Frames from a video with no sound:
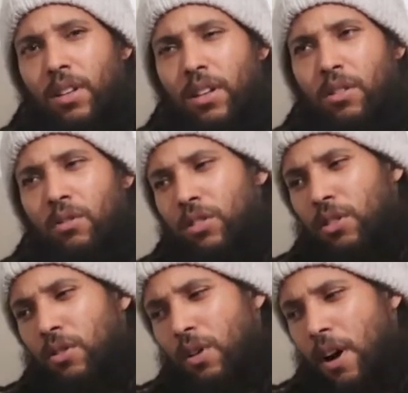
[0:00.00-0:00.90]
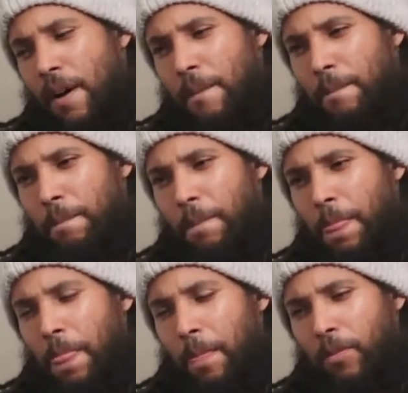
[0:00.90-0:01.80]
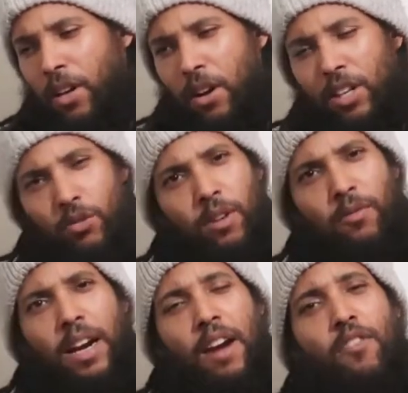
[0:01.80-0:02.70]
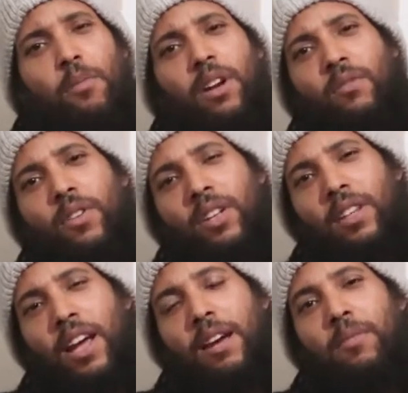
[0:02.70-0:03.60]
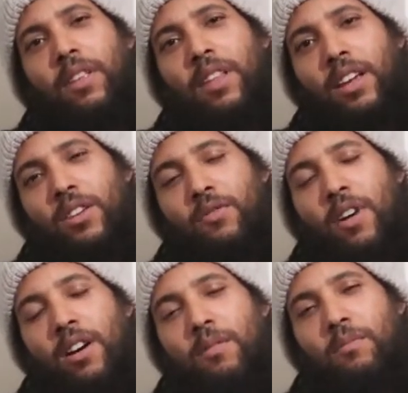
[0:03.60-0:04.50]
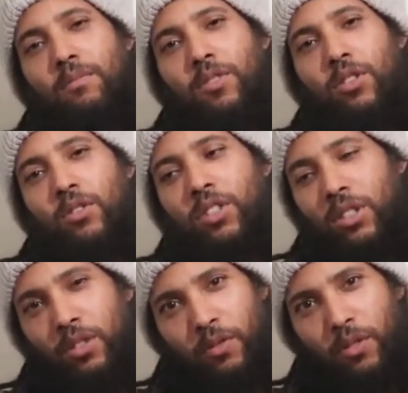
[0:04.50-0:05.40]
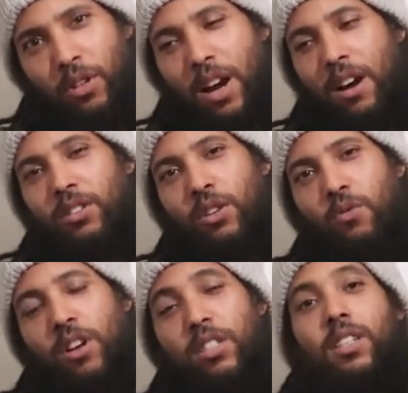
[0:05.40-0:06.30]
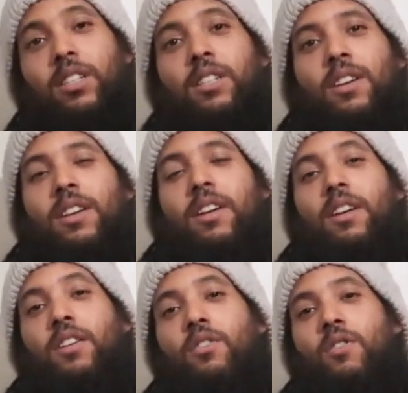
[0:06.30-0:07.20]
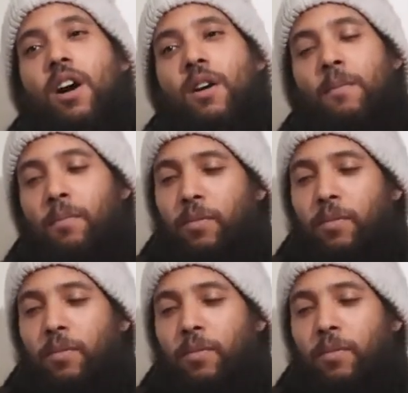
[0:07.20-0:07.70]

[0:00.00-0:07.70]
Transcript: You know, so you know, I just want to thank everybody for the time that you've took out to watch this. You know,